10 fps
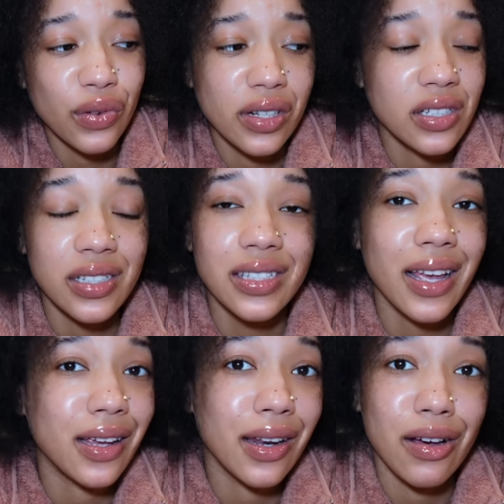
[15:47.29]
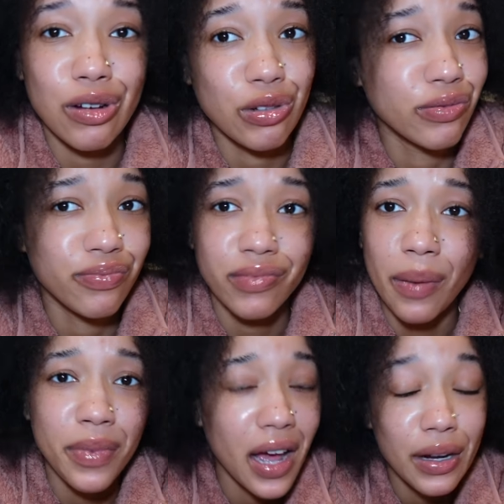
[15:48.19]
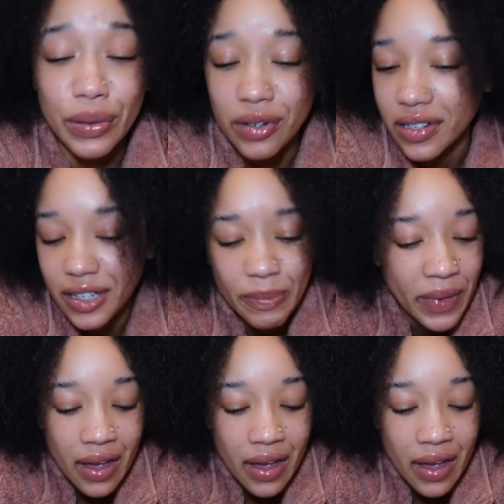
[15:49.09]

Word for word: And it's just like, no, I'm not doing it.